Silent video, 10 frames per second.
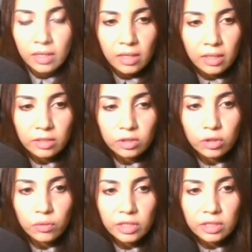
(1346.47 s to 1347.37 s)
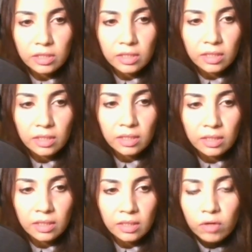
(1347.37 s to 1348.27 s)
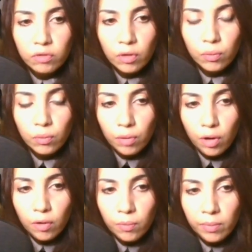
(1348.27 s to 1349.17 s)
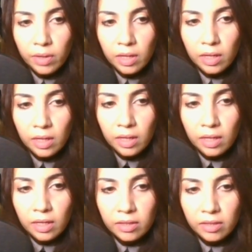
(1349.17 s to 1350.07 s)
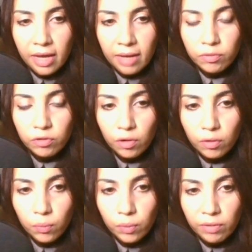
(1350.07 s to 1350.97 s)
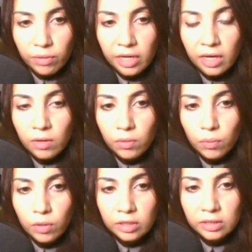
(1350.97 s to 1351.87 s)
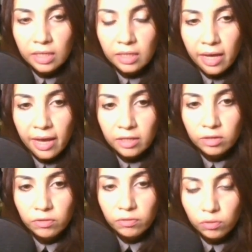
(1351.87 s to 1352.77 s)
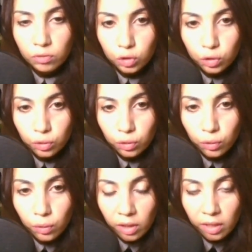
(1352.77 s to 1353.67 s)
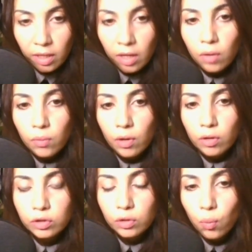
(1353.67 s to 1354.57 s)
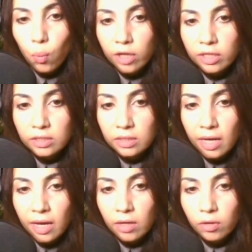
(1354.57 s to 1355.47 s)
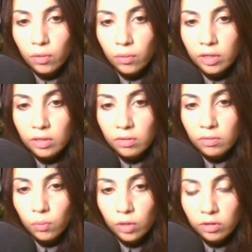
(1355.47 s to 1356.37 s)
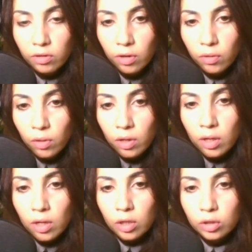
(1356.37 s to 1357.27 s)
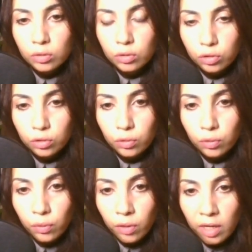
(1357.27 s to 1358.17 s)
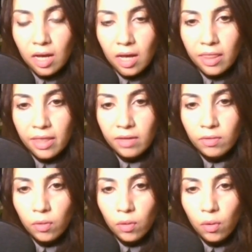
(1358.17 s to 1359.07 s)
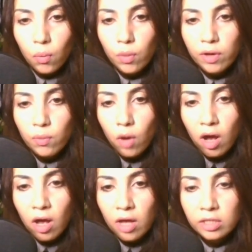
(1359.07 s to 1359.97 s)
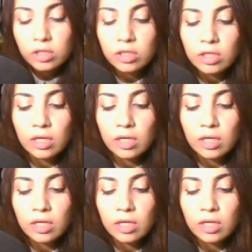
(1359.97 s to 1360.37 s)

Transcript: let's do it. So Chrome tabs.query, we want to set active to true. We also want to set current window to true. And then we want